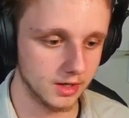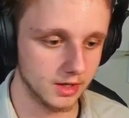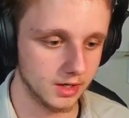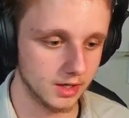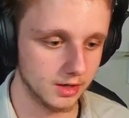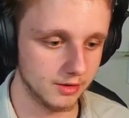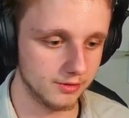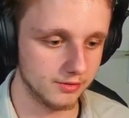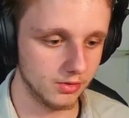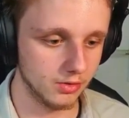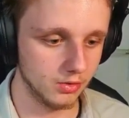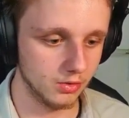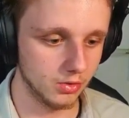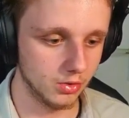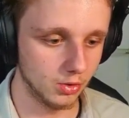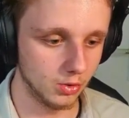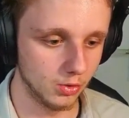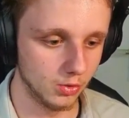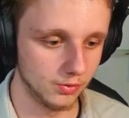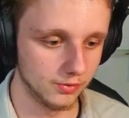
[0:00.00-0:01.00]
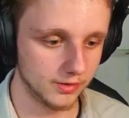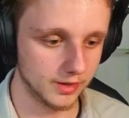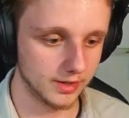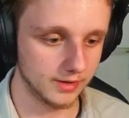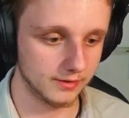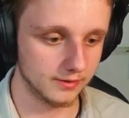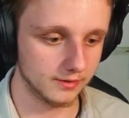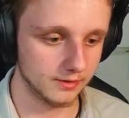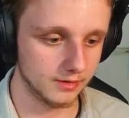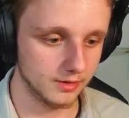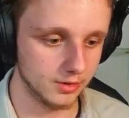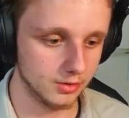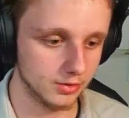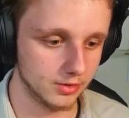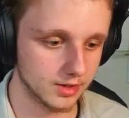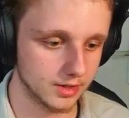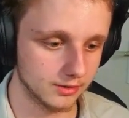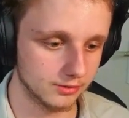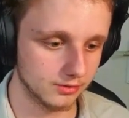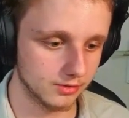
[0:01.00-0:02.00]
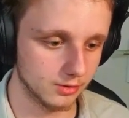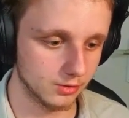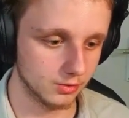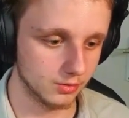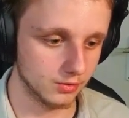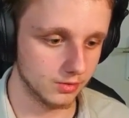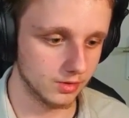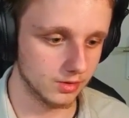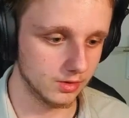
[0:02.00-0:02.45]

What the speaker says: If you hold it, you can still